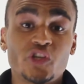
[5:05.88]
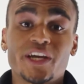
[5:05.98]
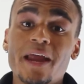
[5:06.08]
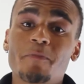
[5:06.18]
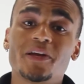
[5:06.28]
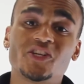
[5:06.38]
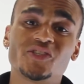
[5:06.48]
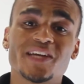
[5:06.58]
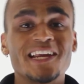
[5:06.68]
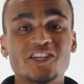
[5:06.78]
which again
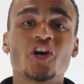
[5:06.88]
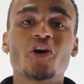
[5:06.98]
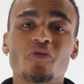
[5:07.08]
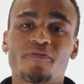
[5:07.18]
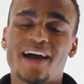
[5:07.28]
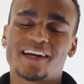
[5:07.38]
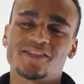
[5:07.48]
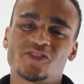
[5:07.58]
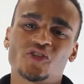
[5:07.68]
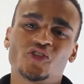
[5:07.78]
pitches internal
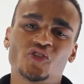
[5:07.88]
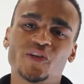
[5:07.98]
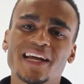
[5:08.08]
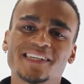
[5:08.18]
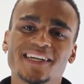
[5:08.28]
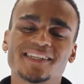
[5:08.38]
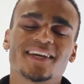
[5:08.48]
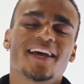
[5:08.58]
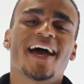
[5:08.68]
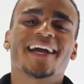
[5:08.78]
factors such as
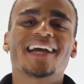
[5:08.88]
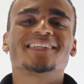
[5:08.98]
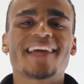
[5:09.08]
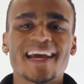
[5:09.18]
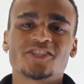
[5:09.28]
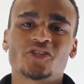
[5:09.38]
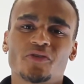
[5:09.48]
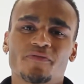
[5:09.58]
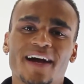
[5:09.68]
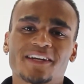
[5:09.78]
genetics against
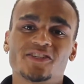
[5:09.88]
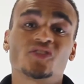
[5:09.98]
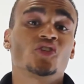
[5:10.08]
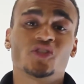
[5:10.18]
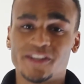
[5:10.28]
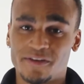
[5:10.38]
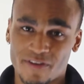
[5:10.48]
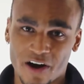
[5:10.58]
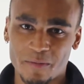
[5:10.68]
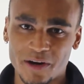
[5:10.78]
external factors such as the
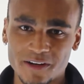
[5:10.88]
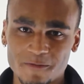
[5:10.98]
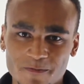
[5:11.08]
environment.